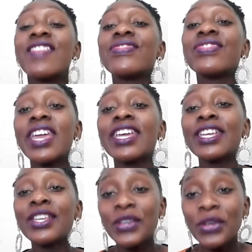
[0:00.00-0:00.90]

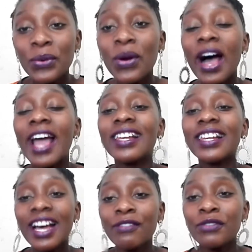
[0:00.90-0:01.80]
Thank you. I
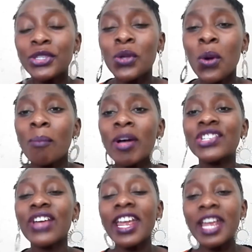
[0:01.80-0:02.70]
love you so
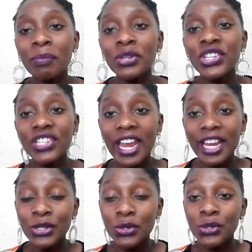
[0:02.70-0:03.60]
much. I
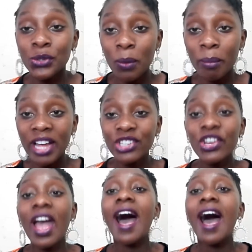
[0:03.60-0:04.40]
appreciate you so much.